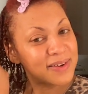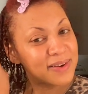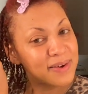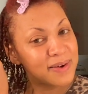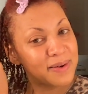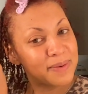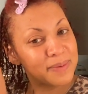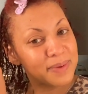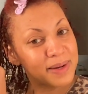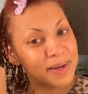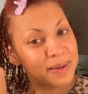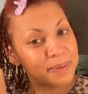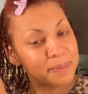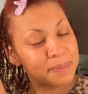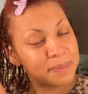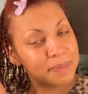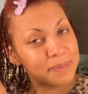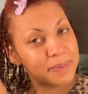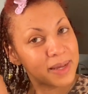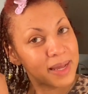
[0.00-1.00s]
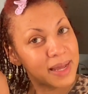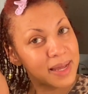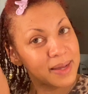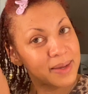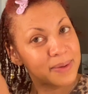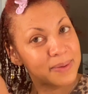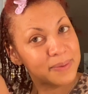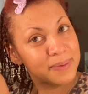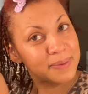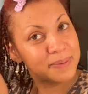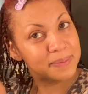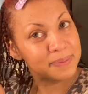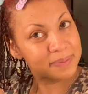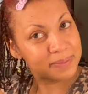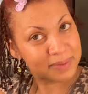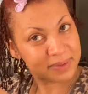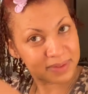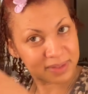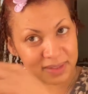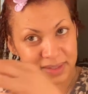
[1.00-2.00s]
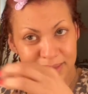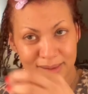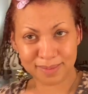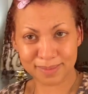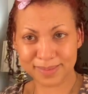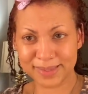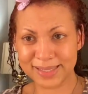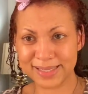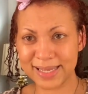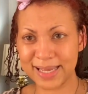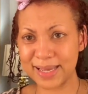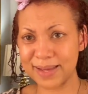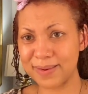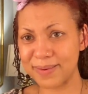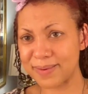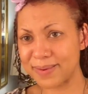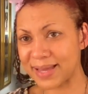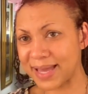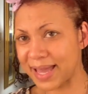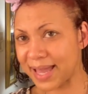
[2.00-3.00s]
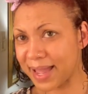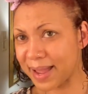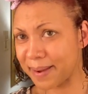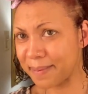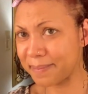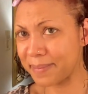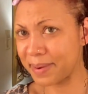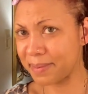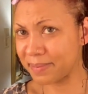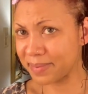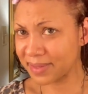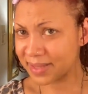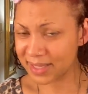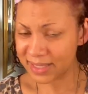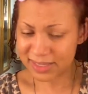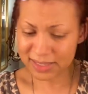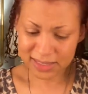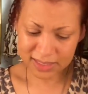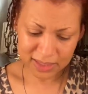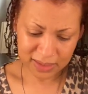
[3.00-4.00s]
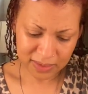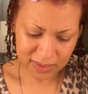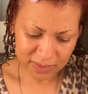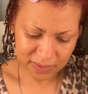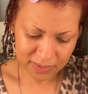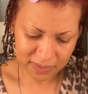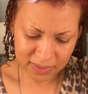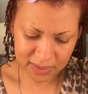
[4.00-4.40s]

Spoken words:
when I got home. I was like, okay, do this song.